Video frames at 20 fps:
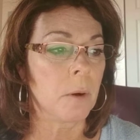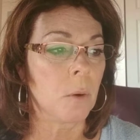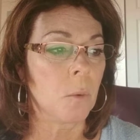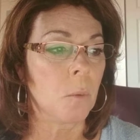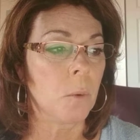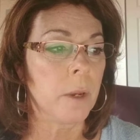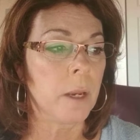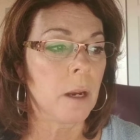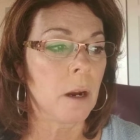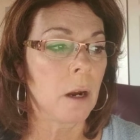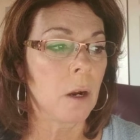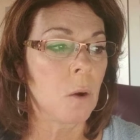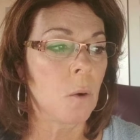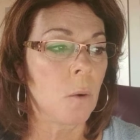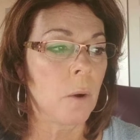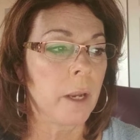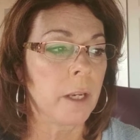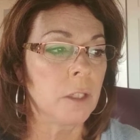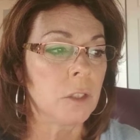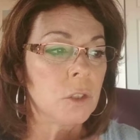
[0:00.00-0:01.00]
We are
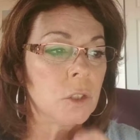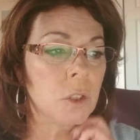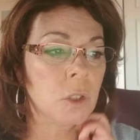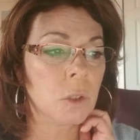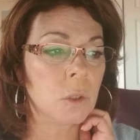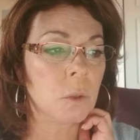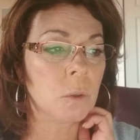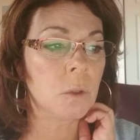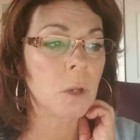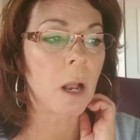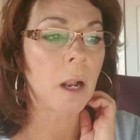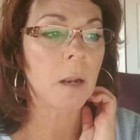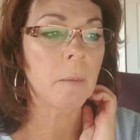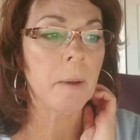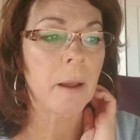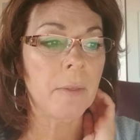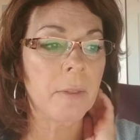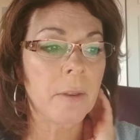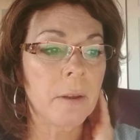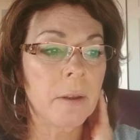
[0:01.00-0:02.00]
going to talk
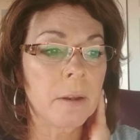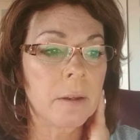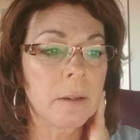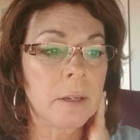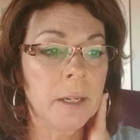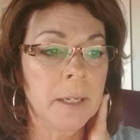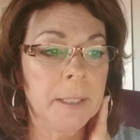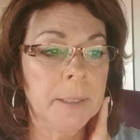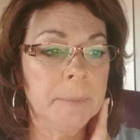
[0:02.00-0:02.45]
about the